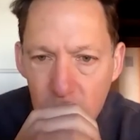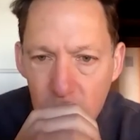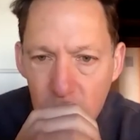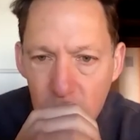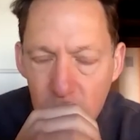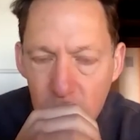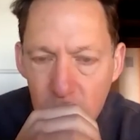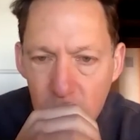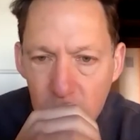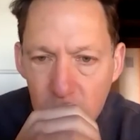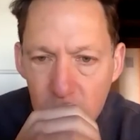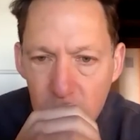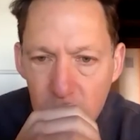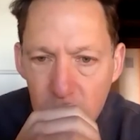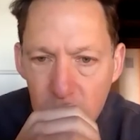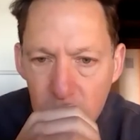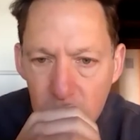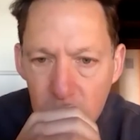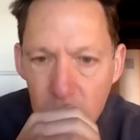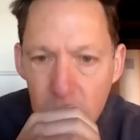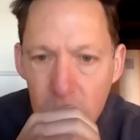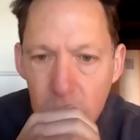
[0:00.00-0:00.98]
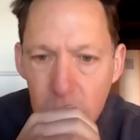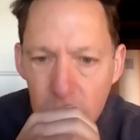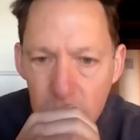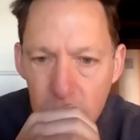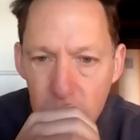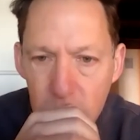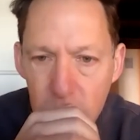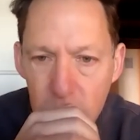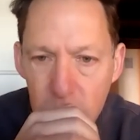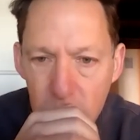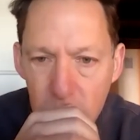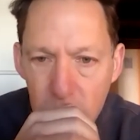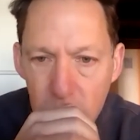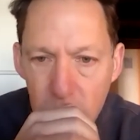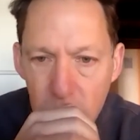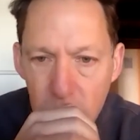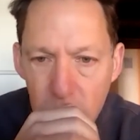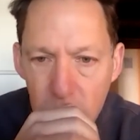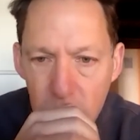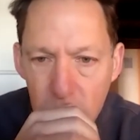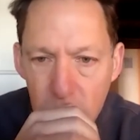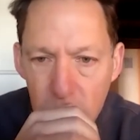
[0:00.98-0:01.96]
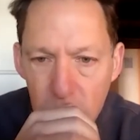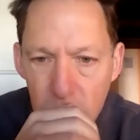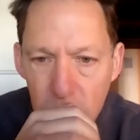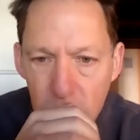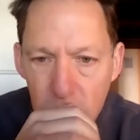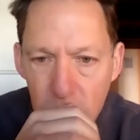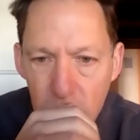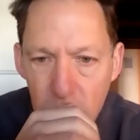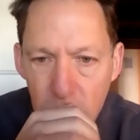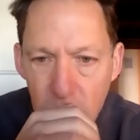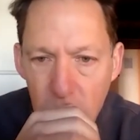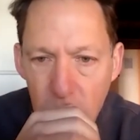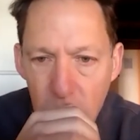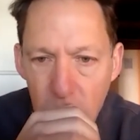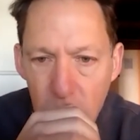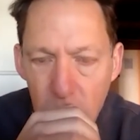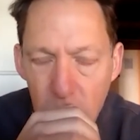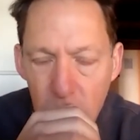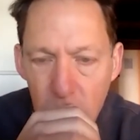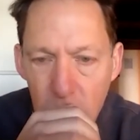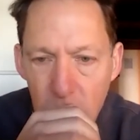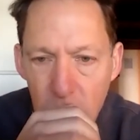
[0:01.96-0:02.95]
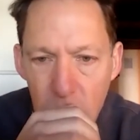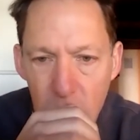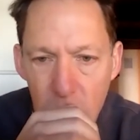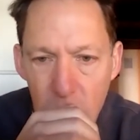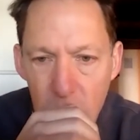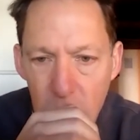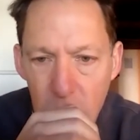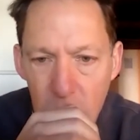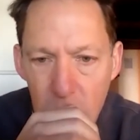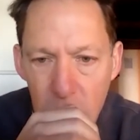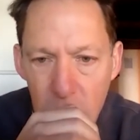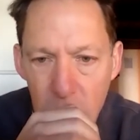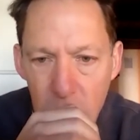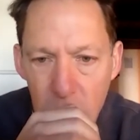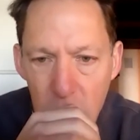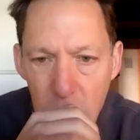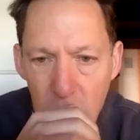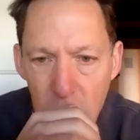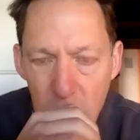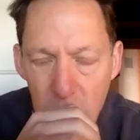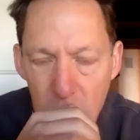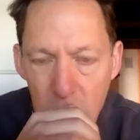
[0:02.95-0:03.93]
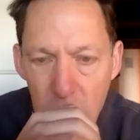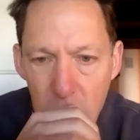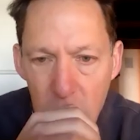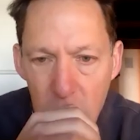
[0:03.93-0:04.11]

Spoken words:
(silent)